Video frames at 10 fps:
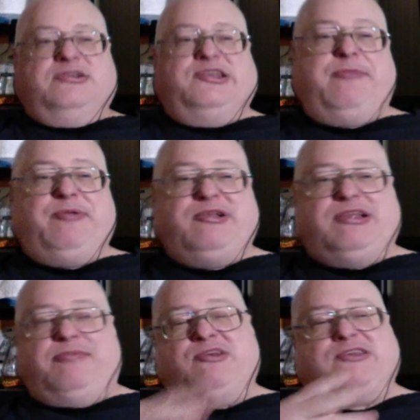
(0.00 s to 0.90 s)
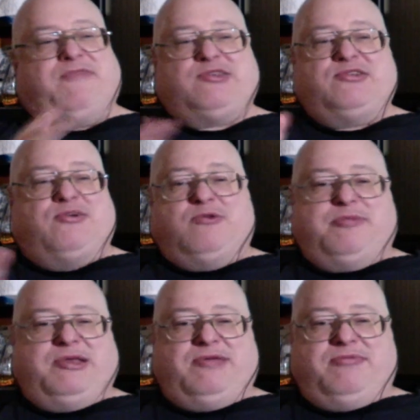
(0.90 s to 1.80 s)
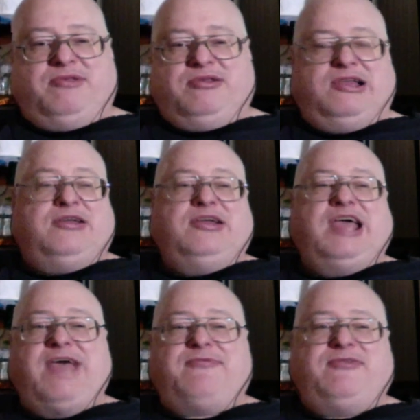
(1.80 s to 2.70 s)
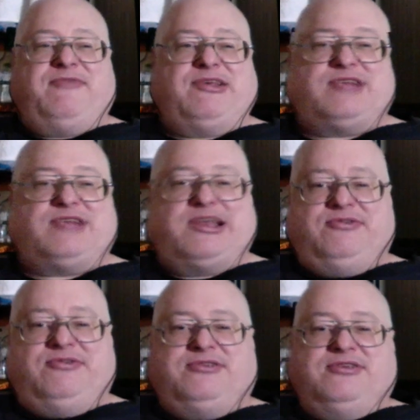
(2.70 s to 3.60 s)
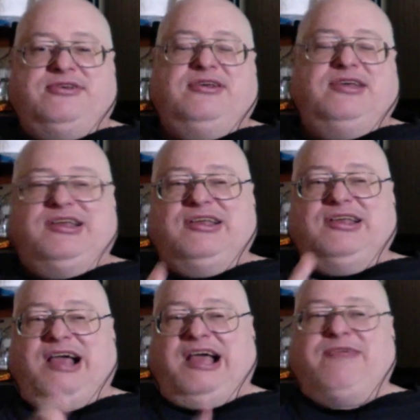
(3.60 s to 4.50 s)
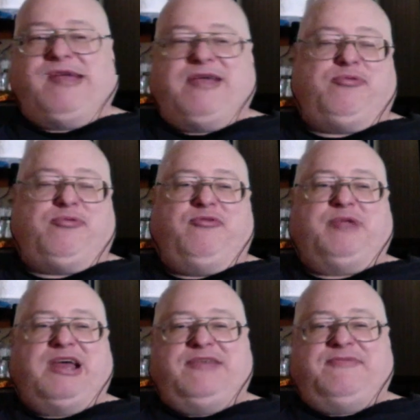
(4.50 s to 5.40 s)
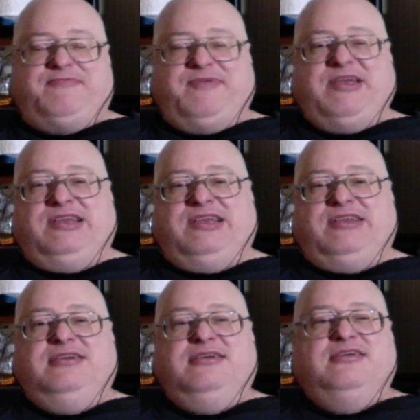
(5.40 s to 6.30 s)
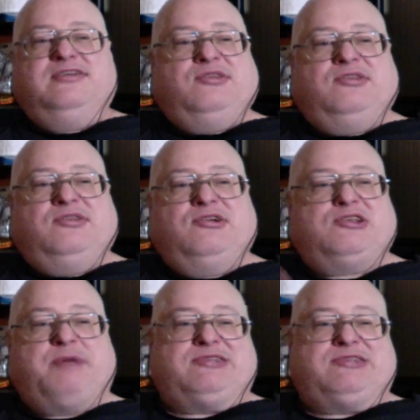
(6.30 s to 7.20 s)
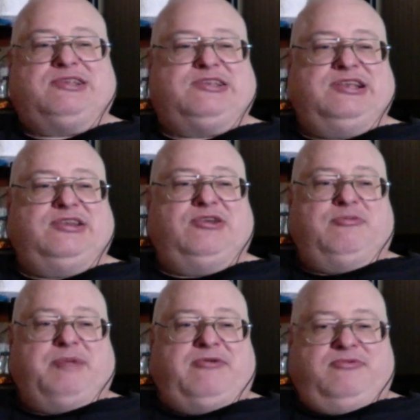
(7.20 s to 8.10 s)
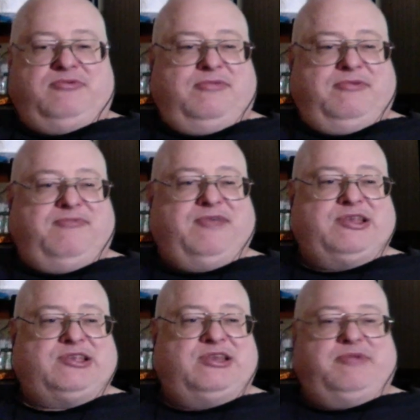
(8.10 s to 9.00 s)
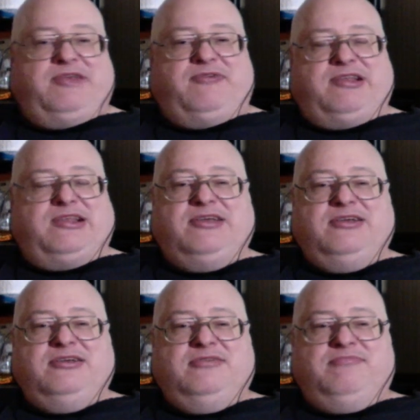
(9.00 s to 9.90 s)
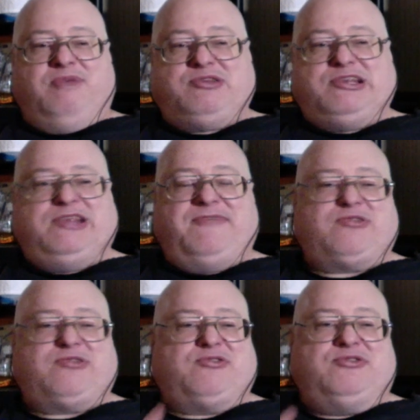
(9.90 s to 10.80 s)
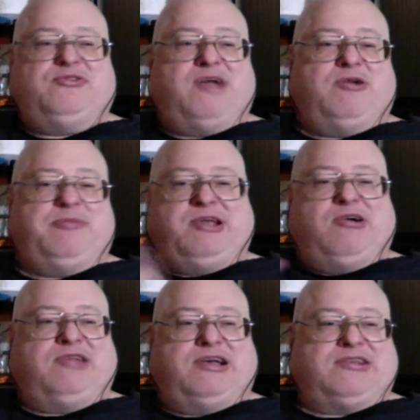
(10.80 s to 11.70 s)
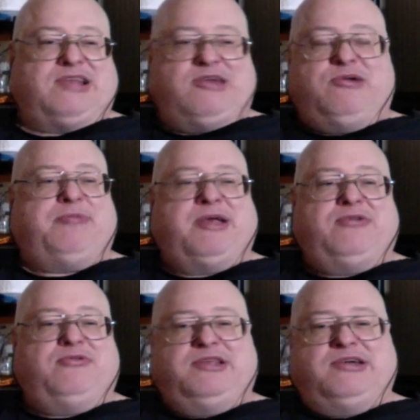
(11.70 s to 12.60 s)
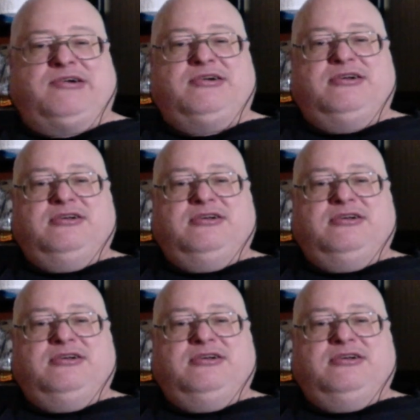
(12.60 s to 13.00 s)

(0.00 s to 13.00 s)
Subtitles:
Typically, most investors don't want to be... Like, half the investors I use, I never had proof, but I had a feeling their spouses didn't know about them investing the money, right? Like, most of the investors do not want to be called out. They don't want anybody to know who they are.